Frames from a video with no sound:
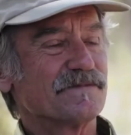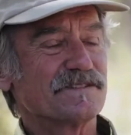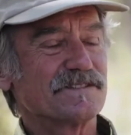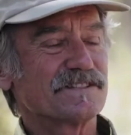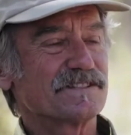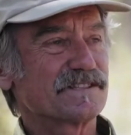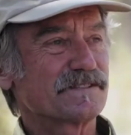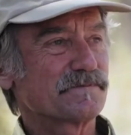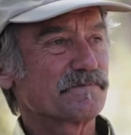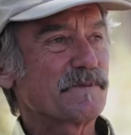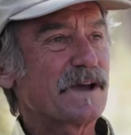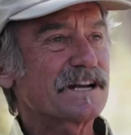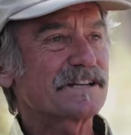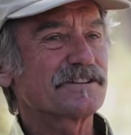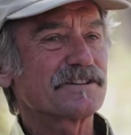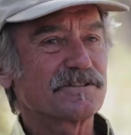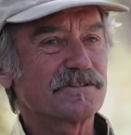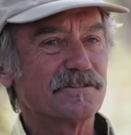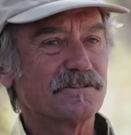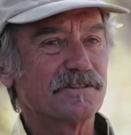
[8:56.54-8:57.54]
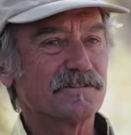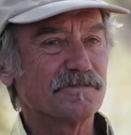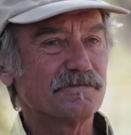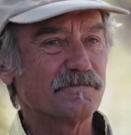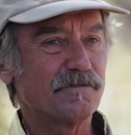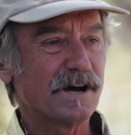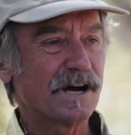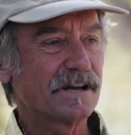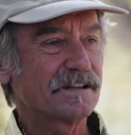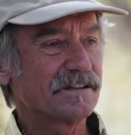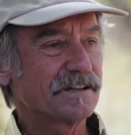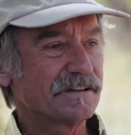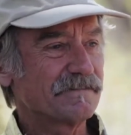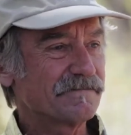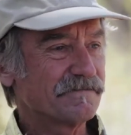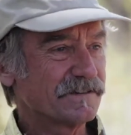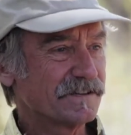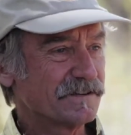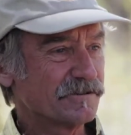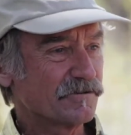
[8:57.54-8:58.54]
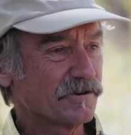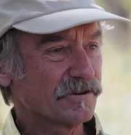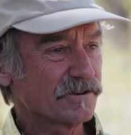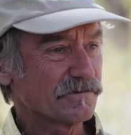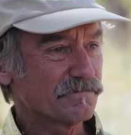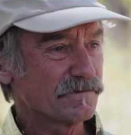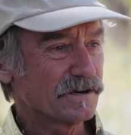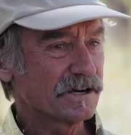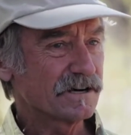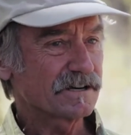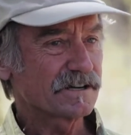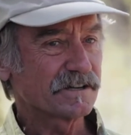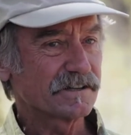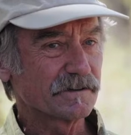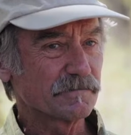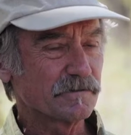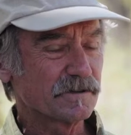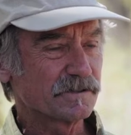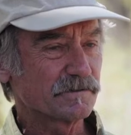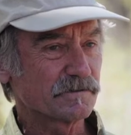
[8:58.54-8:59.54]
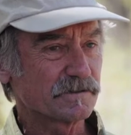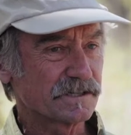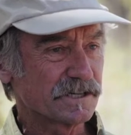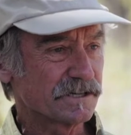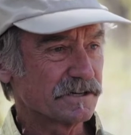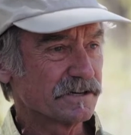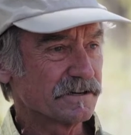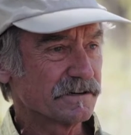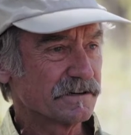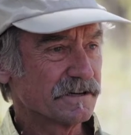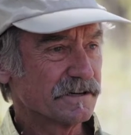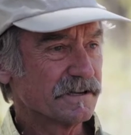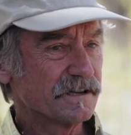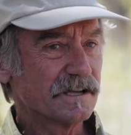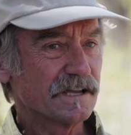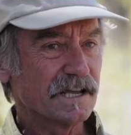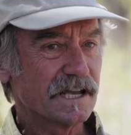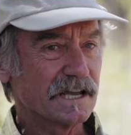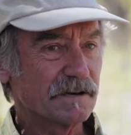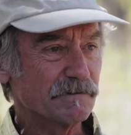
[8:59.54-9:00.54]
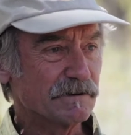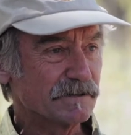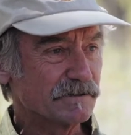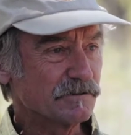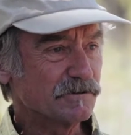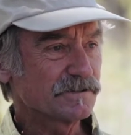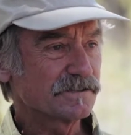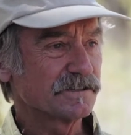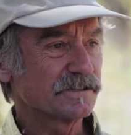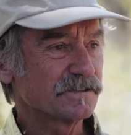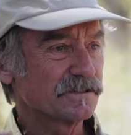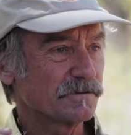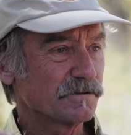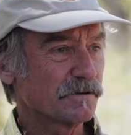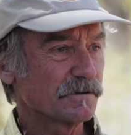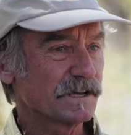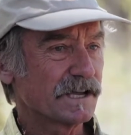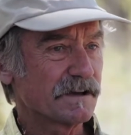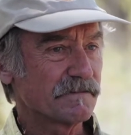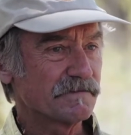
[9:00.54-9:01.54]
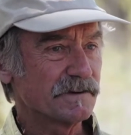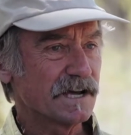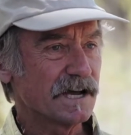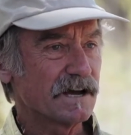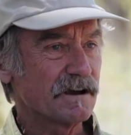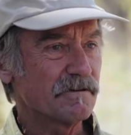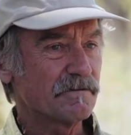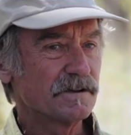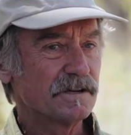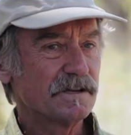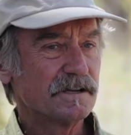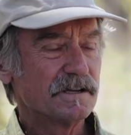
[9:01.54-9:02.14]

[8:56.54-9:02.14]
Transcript: spectacle of wildlife in North America that once was here, and reduced it to what we have now,